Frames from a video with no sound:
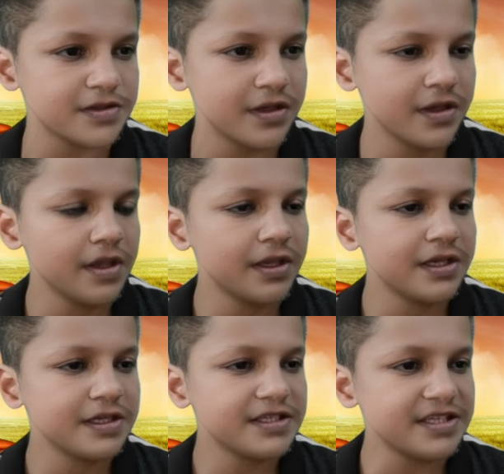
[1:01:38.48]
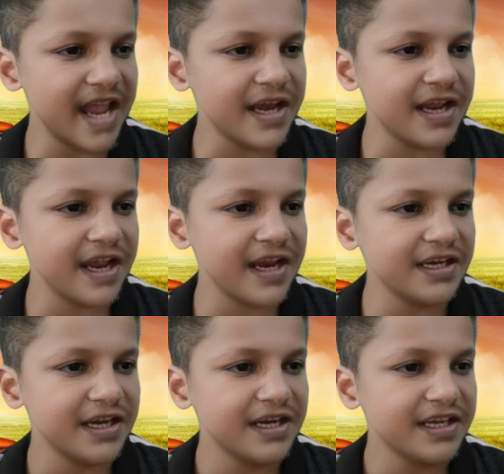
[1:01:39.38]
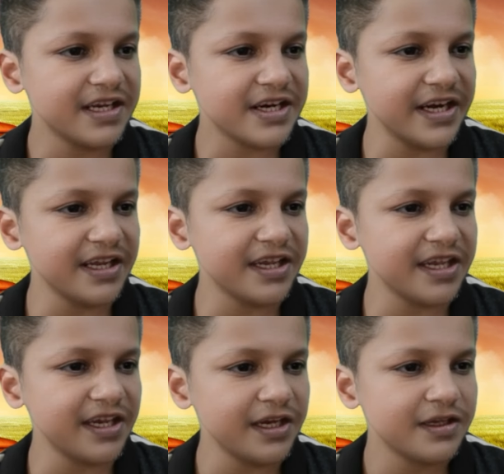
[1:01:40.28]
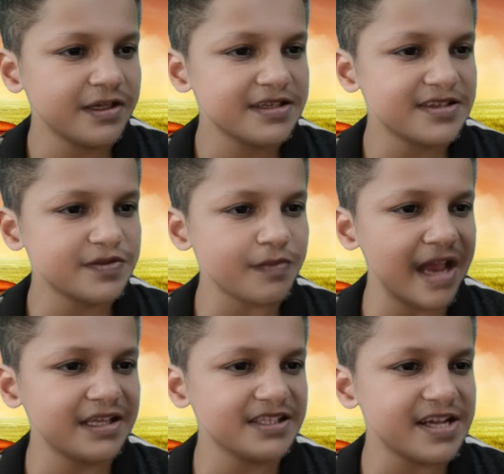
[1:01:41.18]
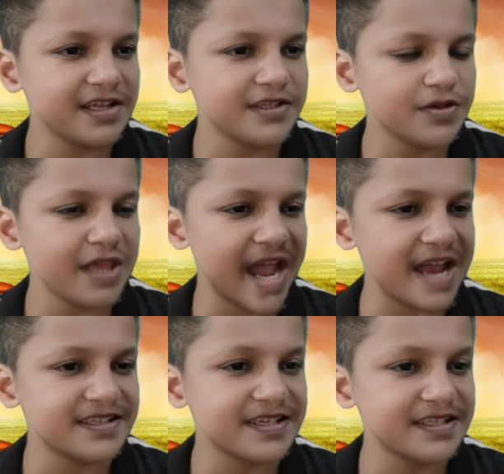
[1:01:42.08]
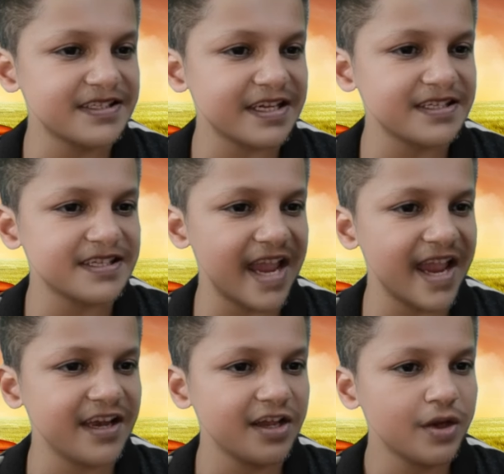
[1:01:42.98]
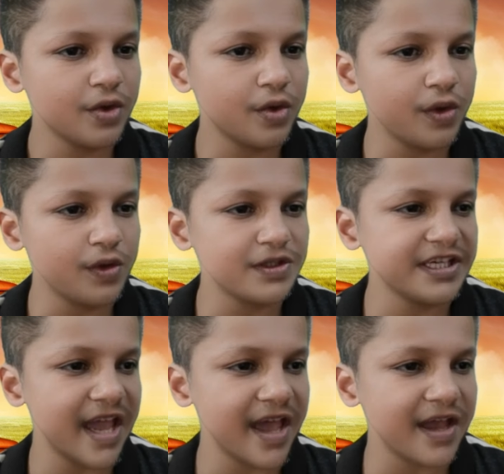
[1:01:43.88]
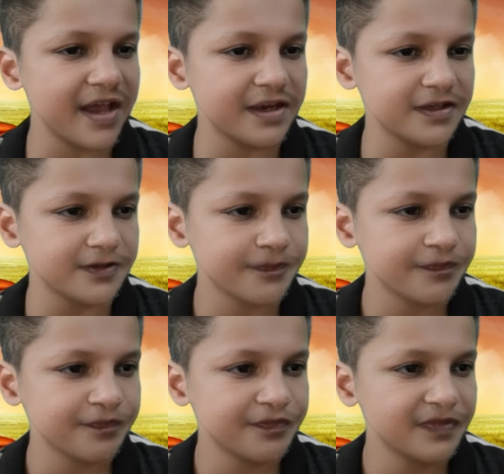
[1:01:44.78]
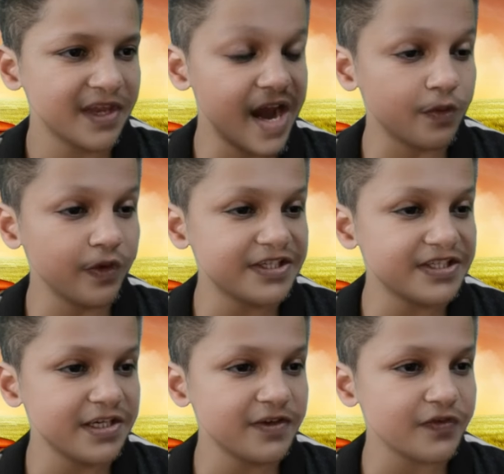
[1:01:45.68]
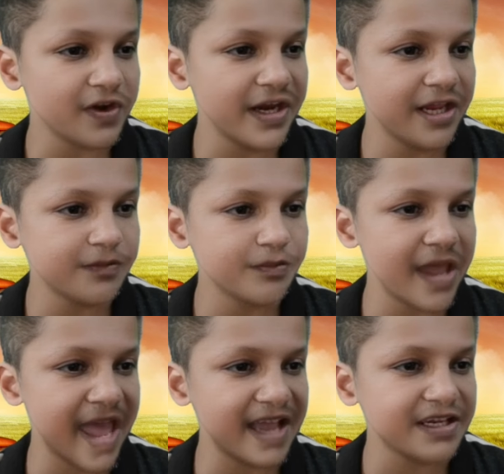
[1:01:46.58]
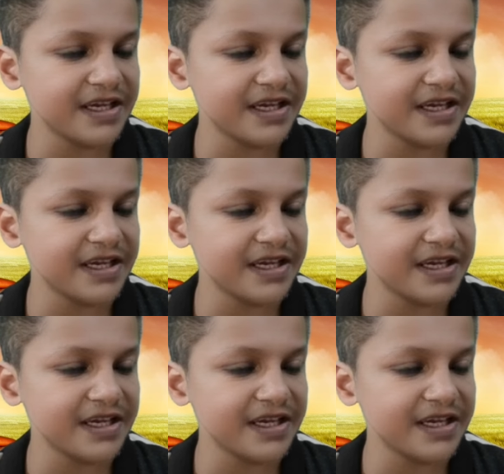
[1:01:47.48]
Tan and cranky smile tells you that Sunsets and Goldie Hawn are waiting for him back in Cali.